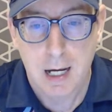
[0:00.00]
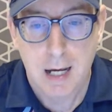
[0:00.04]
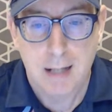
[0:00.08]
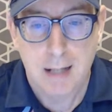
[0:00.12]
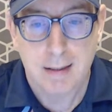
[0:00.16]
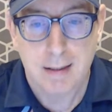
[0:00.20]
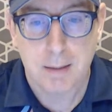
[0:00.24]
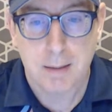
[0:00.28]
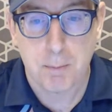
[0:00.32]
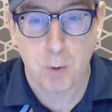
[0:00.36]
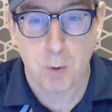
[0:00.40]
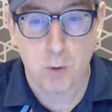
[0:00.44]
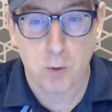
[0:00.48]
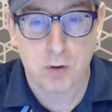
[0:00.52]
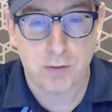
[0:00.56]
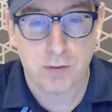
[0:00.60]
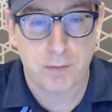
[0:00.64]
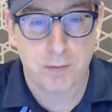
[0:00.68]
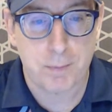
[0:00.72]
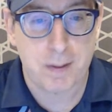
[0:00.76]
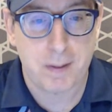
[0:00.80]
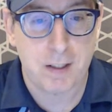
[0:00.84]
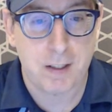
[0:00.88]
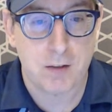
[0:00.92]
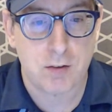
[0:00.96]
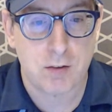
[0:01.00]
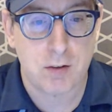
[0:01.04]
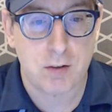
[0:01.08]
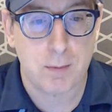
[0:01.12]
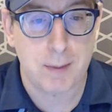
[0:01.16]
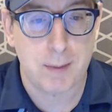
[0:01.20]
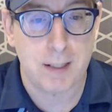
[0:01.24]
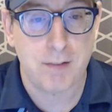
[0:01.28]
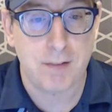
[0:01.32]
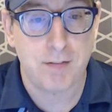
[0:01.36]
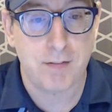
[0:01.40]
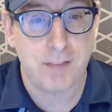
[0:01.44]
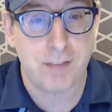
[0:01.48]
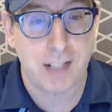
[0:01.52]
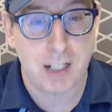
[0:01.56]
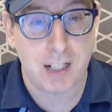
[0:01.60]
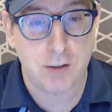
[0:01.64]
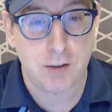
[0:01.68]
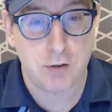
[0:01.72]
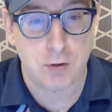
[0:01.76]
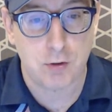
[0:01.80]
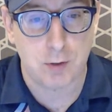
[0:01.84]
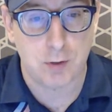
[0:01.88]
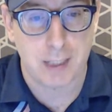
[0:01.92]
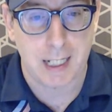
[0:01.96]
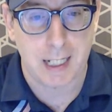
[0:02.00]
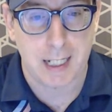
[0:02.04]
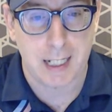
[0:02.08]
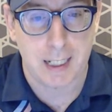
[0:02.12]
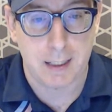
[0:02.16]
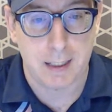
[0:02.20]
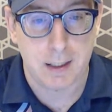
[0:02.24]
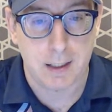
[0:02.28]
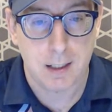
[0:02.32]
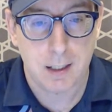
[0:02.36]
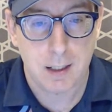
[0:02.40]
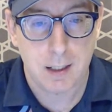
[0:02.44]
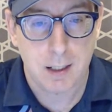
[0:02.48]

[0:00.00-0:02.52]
The motive appears to be financial gain.